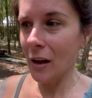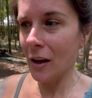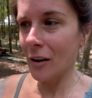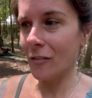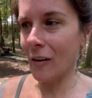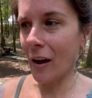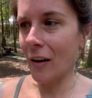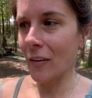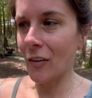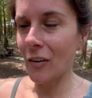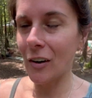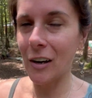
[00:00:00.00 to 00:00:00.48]

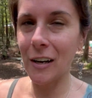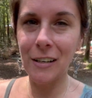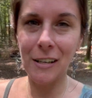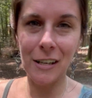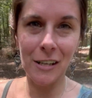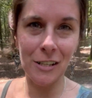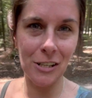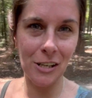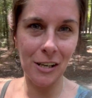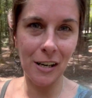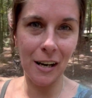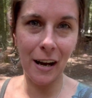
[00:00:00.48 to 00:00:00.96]
feather
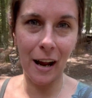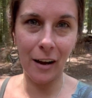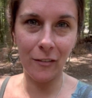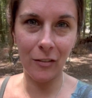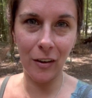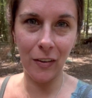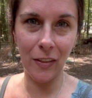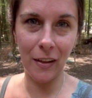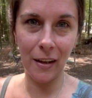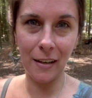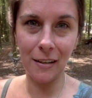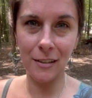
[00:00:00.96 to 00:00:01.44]
condition and
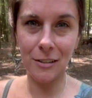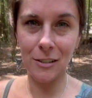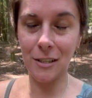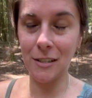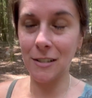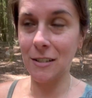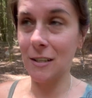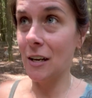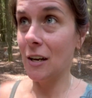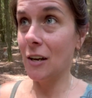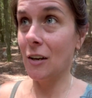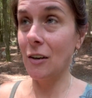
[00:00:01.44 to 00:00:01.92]
everything is
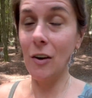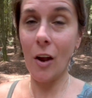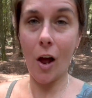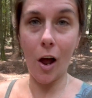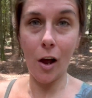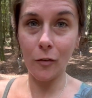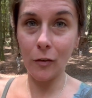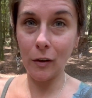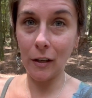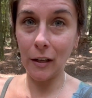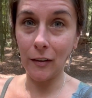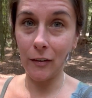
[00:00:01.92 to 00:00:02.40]
just not
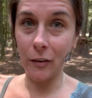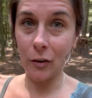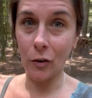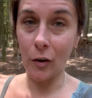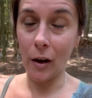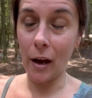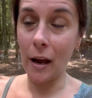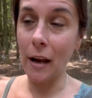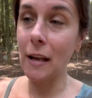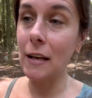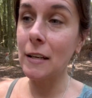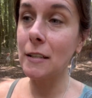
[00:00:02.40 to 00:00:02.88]
really the
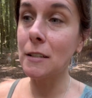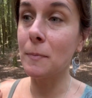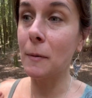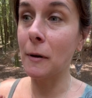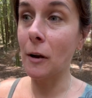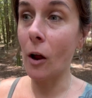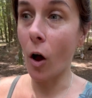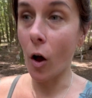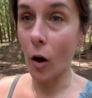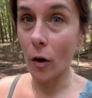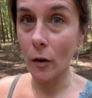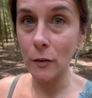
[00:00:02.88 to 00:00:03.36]
greatest. But
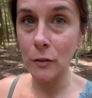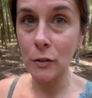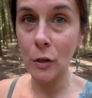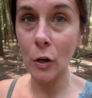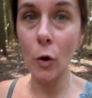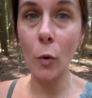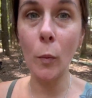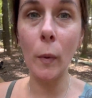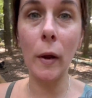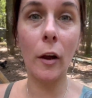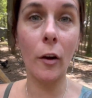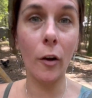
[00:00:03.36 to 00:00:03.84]
also
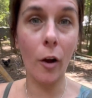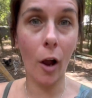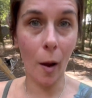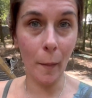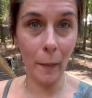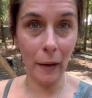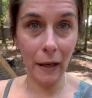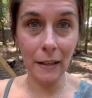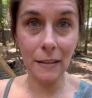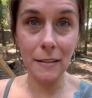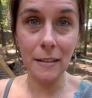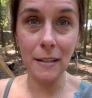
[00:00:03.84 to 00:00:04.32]
we are
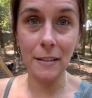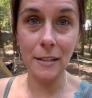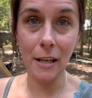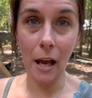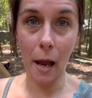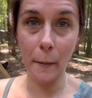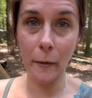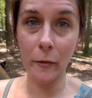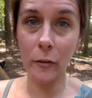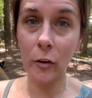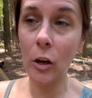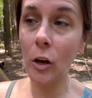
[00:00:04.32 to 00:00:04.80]
coming into the
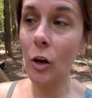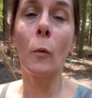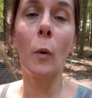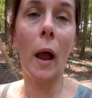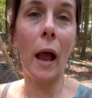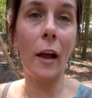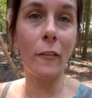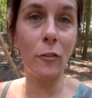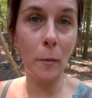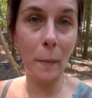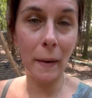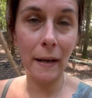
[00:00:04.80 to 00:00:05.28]
time of year where
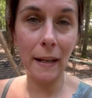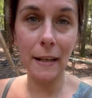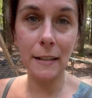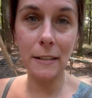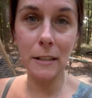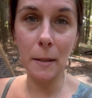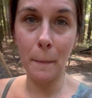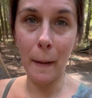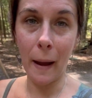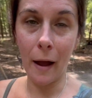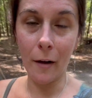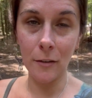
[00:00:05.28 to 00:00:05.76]
everybody is
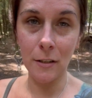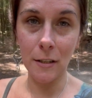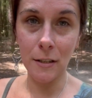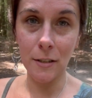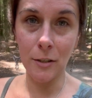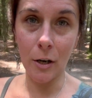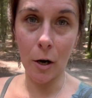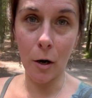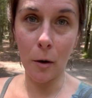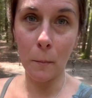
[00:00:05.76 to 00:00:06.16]
about to start